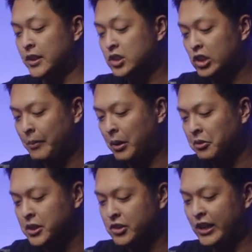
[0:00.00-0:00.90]
This tripod
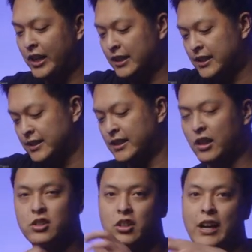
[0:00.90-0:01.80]
was great because it
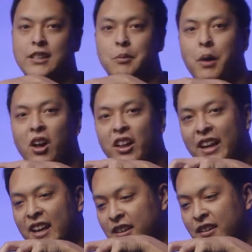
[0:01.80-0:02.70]
also has a ball
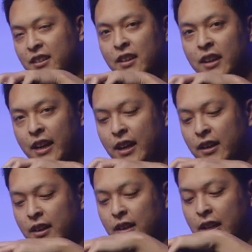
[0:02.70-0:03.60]
head and
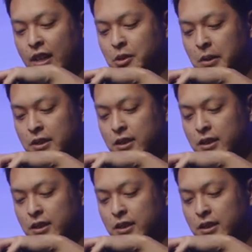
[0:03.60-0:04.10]
allows me